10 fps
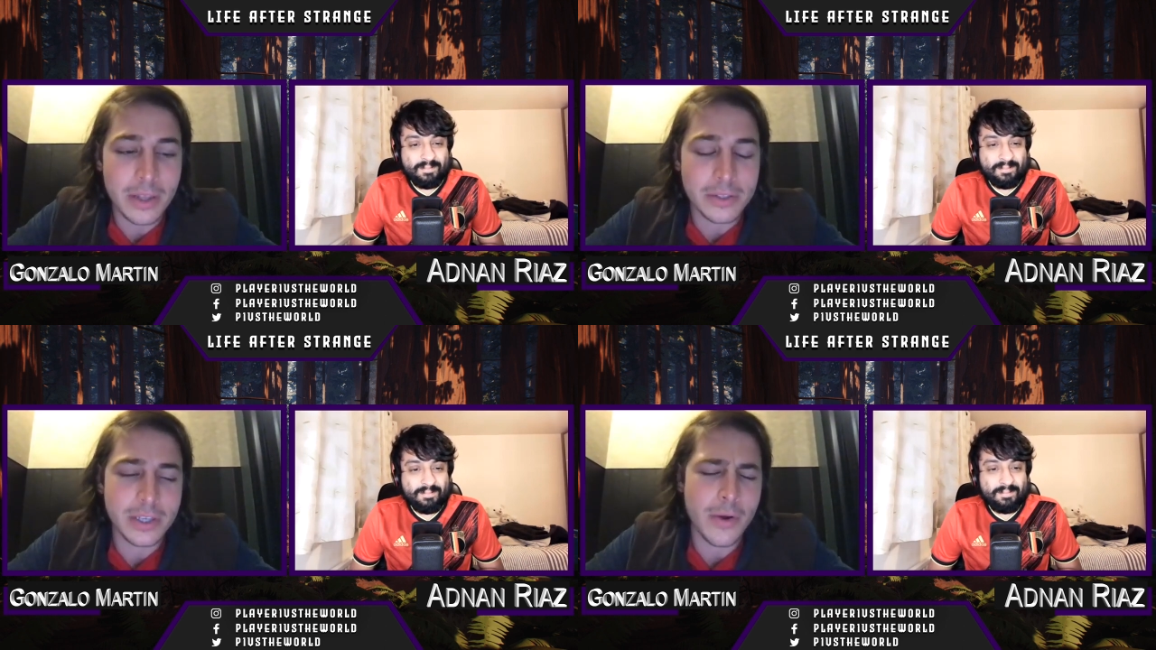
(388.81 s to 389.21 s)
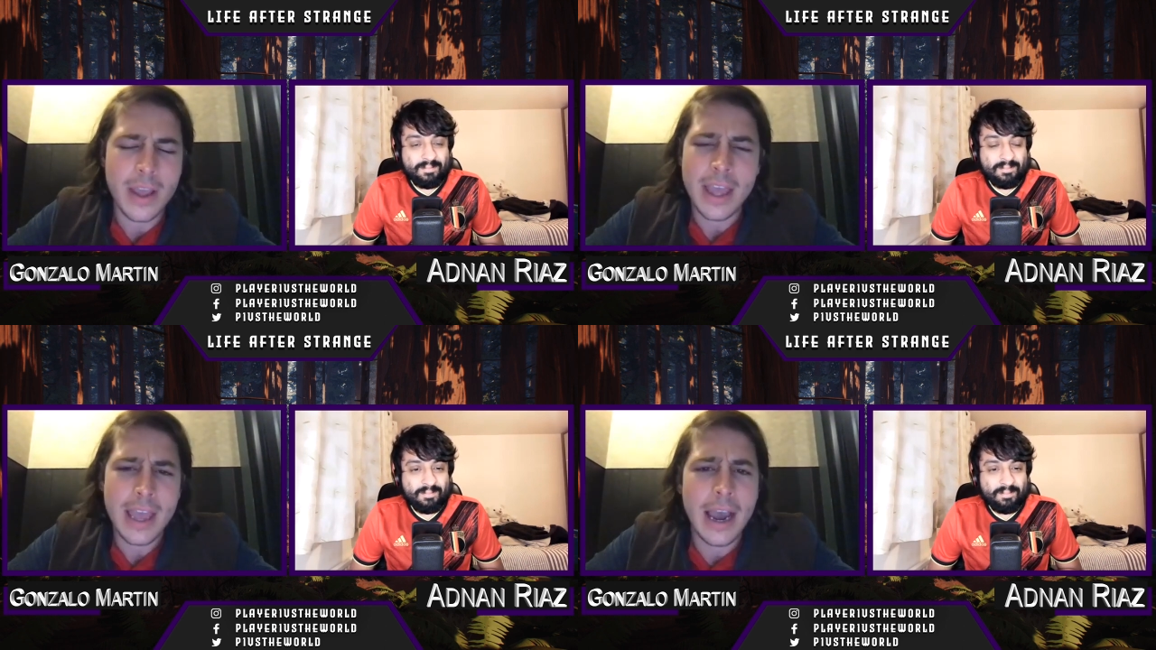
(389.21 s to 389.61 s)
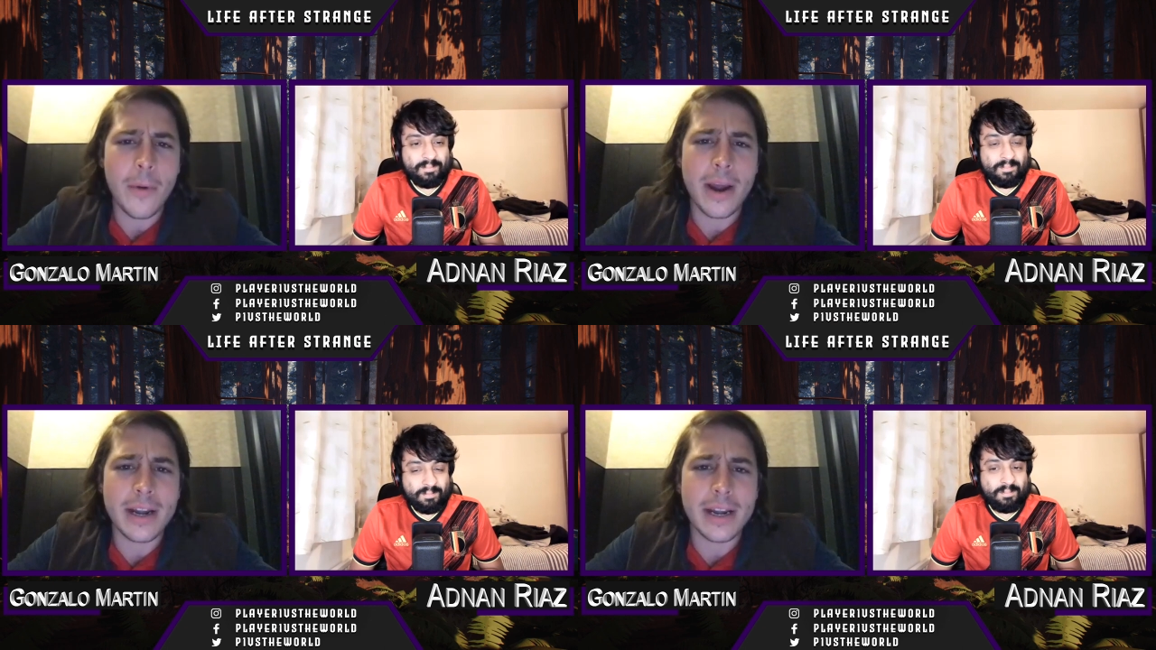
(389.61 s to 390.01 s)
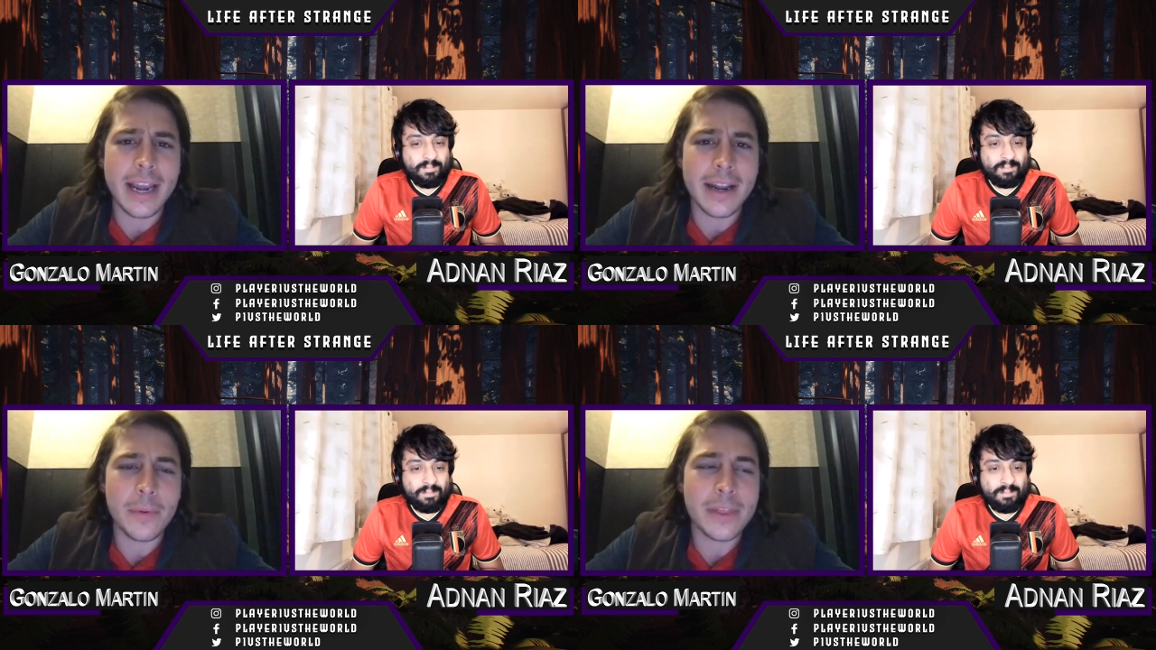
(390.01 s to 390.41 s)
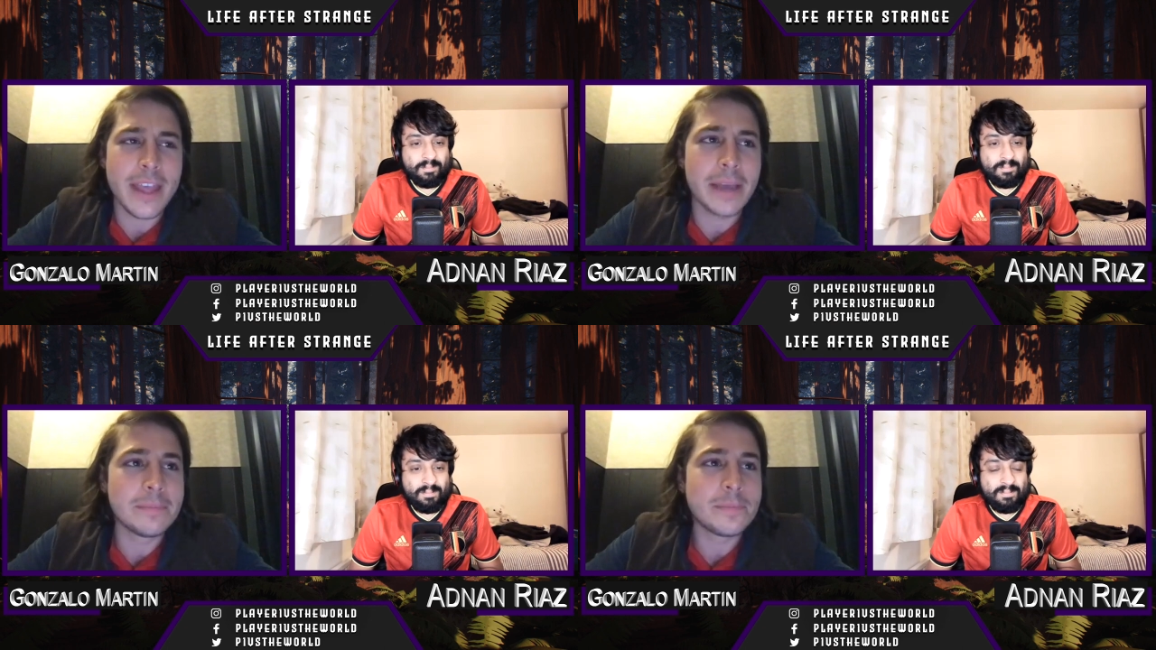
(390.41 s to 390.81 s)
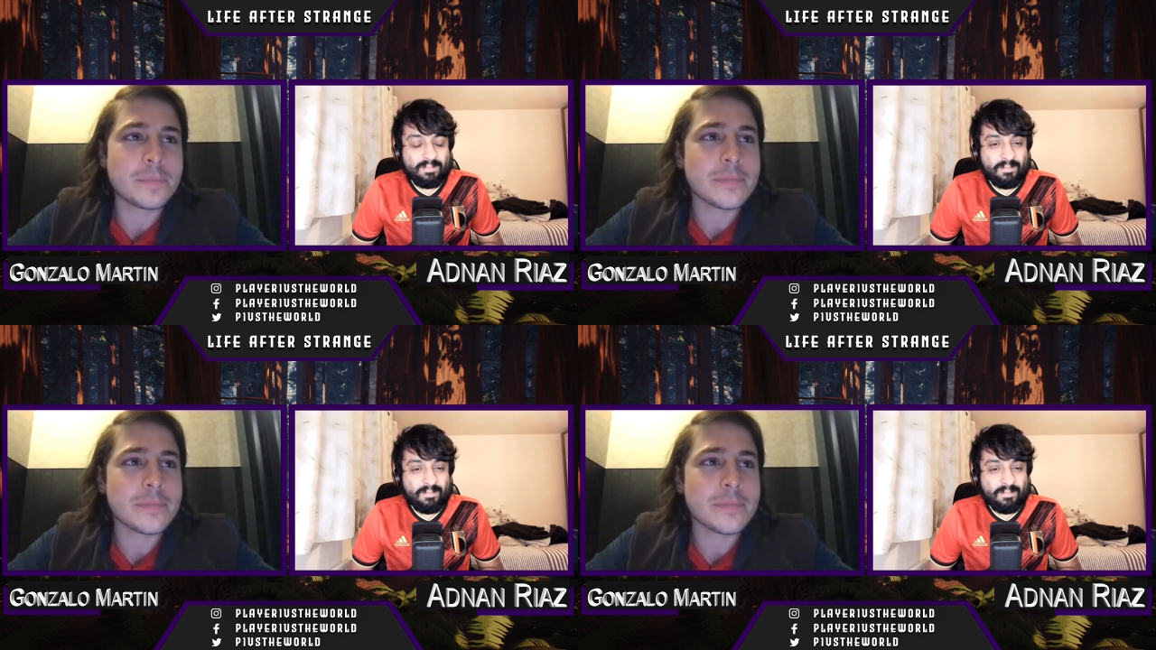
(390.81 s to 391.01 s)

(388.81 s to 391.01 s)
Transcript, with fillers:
Speaker 1: So I wanted to get it with them